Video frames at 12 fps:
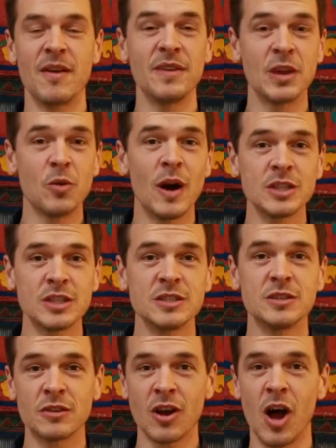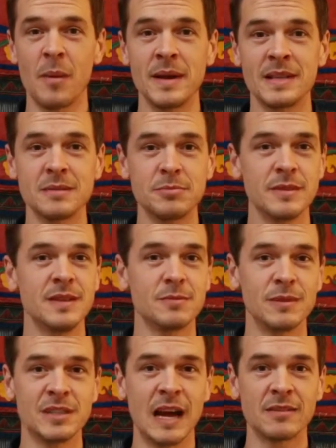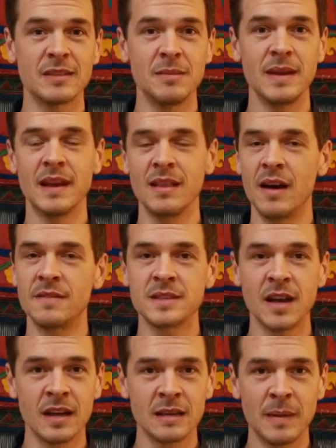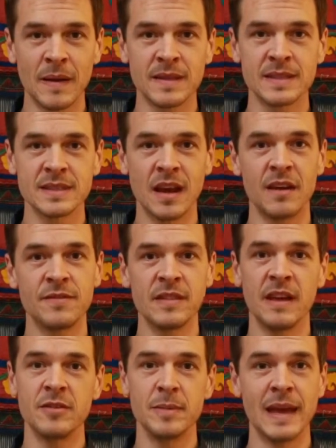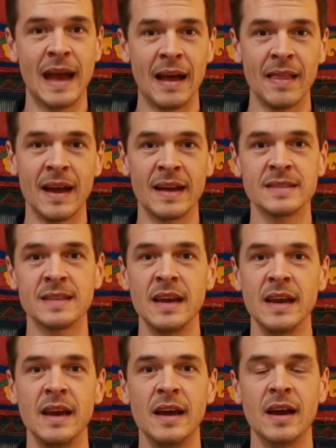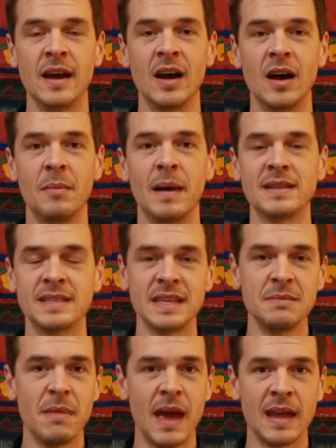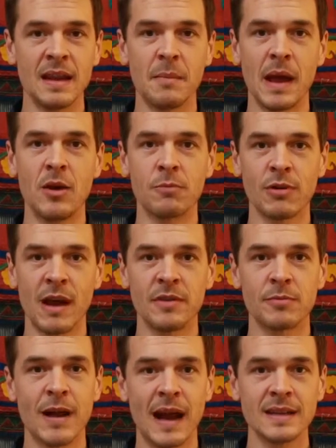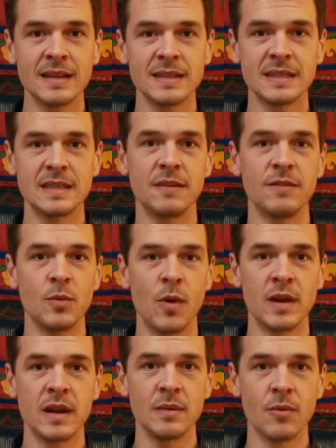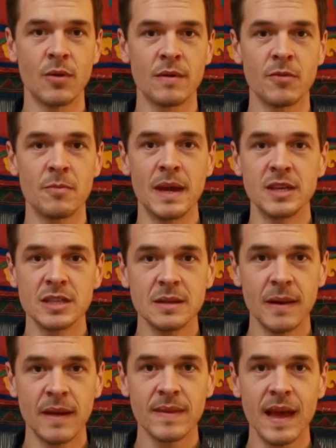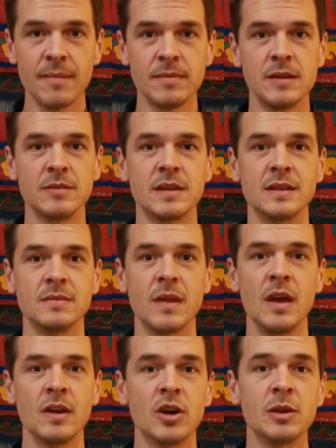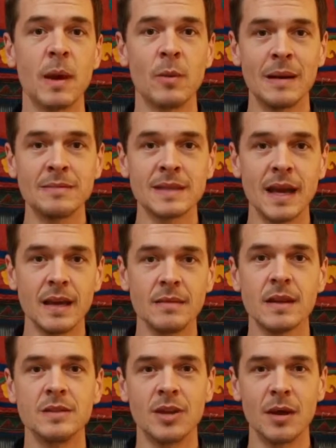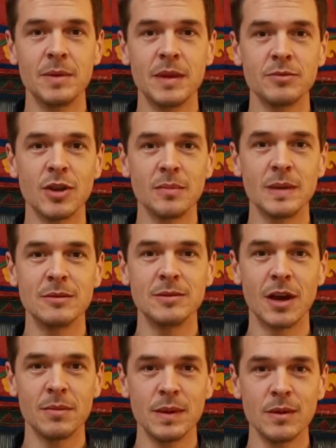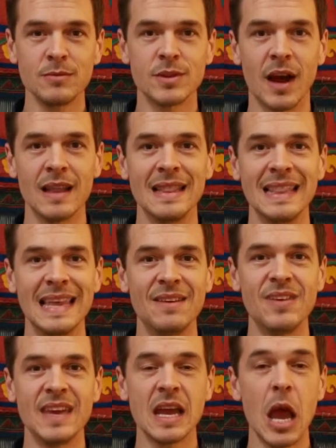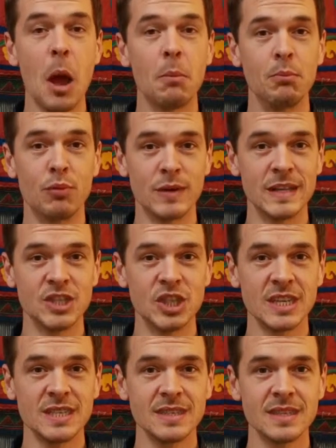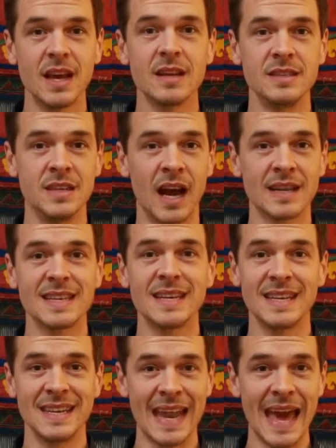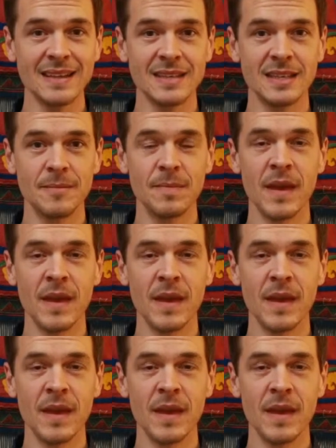you have any questions or comments, please reach out to me. I love to talk about this stuff. I love to be allies. I see men in my own private practice, and if you want any more information about that, you can go to my website, www.livingbridges.net,